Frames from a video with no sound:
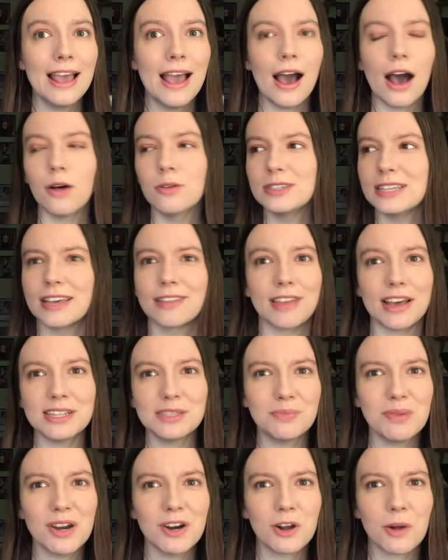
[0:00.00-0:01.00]
I was like, that's
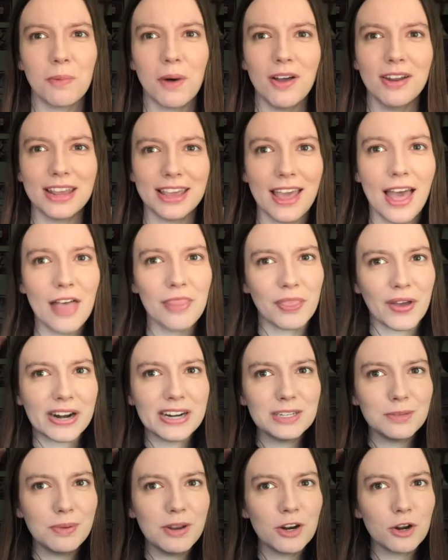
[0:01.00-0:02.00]
Peter Capaldi. That
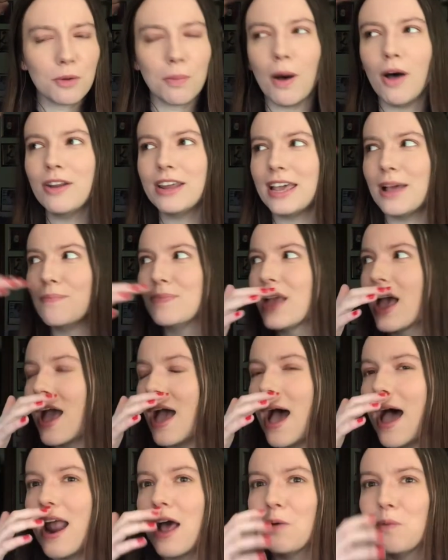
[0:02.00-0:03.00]
is Peter Capaldi.
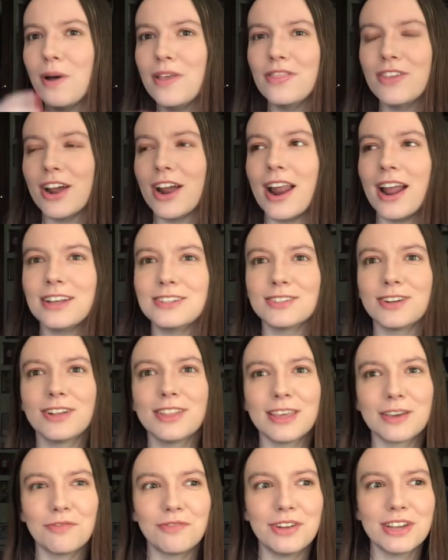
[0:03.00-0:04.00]
And I went there and I started
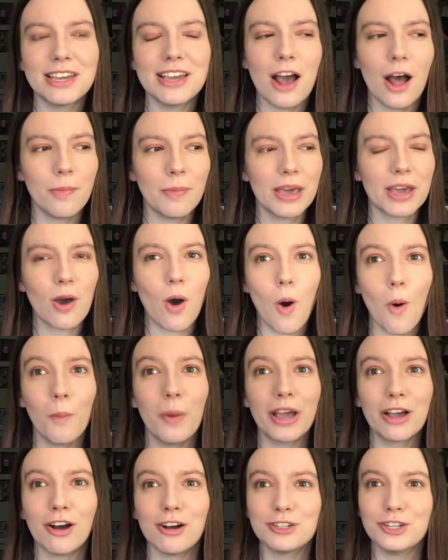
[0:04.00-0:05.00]
like freaking out. I'm like, oh
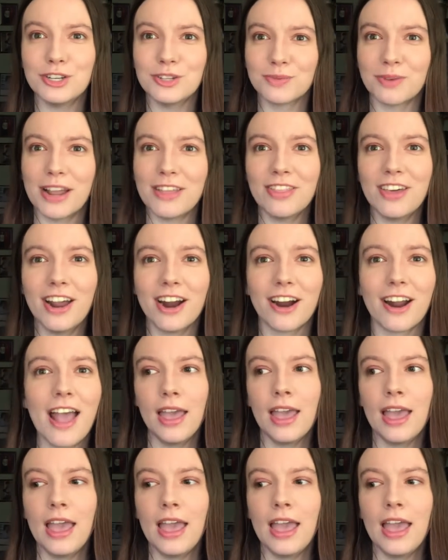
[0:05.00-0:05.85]
my gosh, he's right there.